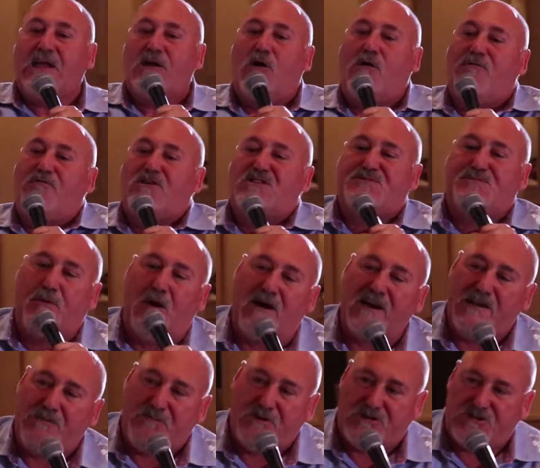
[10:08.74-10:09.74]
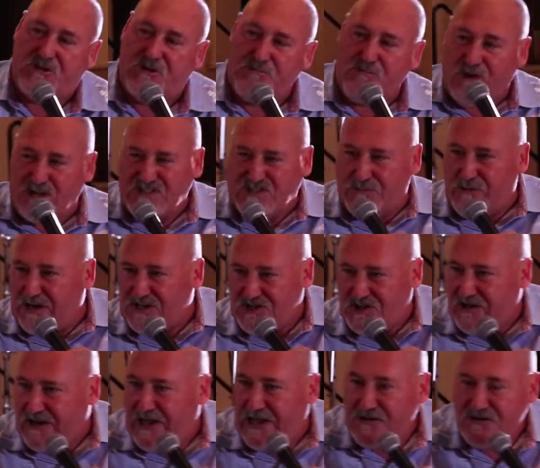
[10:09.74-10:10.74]
and over his body were two
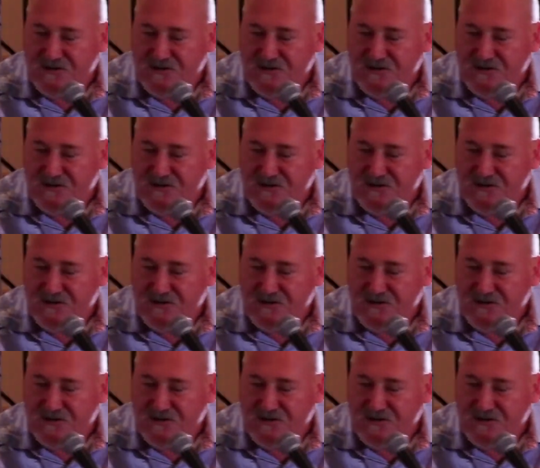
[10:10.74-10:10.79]
resurrection